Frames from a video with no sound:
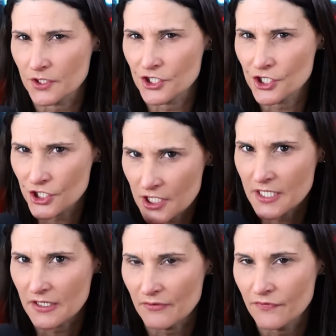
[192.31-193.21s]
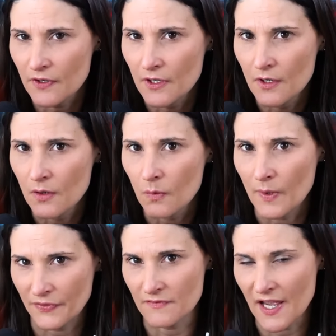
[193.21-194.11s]
achieve
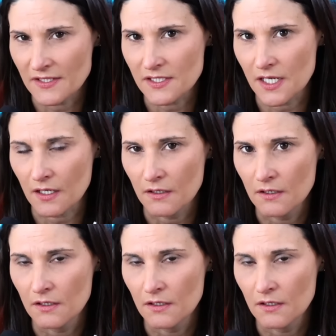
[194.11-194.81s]
with investing?